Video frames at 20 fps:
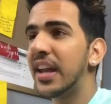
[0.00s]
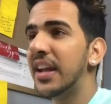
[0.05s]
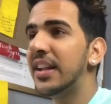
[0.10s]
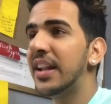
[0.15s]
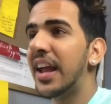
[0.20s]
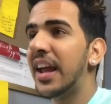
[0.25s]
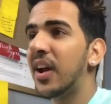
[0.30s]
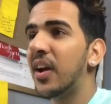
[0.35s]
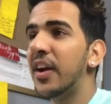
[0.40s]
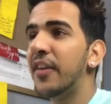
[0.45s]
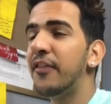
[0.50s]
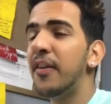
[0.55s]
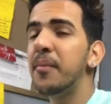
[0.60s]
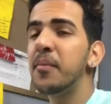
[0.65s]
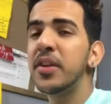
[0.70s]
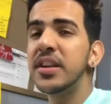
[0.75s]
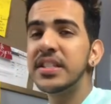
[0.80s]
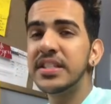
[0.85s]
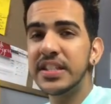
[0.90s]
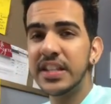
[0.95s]
like if I'm
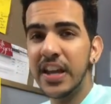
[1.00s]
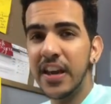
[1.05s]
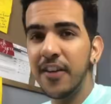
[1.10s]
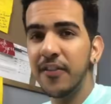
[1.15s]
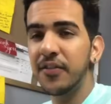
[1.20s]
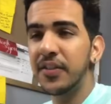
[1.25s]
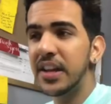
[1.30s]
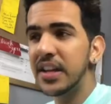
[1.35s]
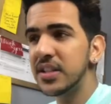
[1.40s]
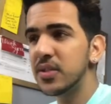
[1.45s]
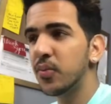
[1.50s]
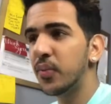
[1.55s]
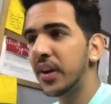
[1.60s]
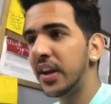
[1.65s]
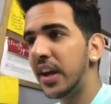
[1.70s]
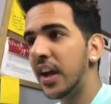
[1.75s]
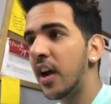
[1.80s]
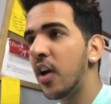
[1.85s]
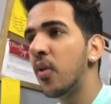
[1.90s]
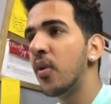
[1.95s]
gonna save this
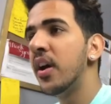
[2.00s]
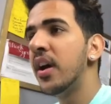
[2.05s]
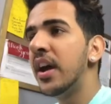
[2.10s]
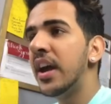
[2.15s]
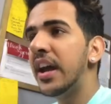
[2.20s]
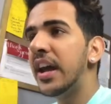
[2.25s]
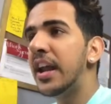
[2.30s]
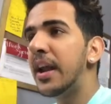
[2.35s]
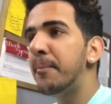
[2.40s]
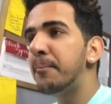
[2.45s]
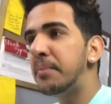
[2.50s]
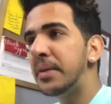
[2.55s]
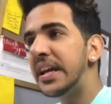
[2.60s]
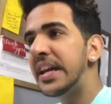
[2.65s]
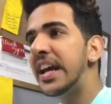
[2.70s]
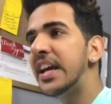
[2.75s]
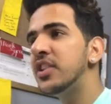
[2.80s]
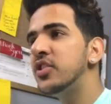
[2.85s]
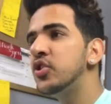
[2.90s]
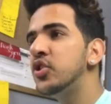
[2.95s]
video in a
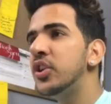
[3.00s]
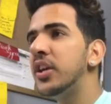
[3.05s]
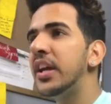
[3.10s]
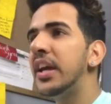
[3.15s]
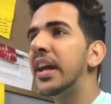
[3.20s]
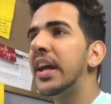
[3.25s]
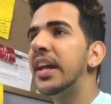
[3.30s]
PNG,